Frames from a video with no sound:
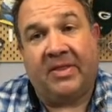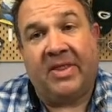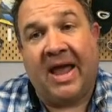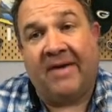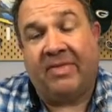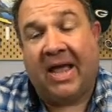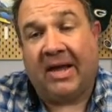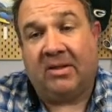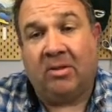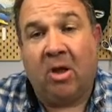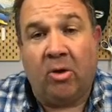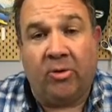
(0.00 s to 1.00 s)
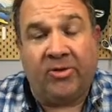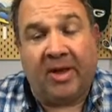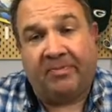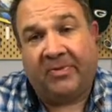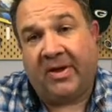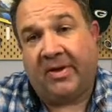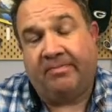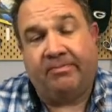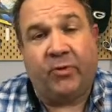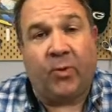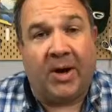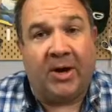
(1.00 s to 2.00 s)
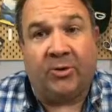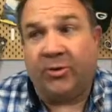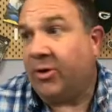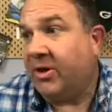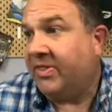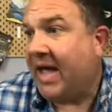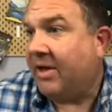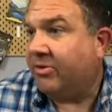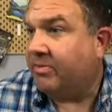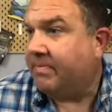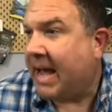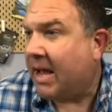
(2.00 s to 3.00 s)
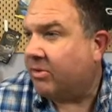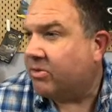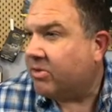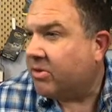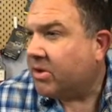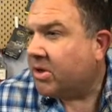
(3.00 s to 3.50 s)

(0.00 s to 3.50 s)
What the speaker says: have like loads up to 20 or 30,000 pounds.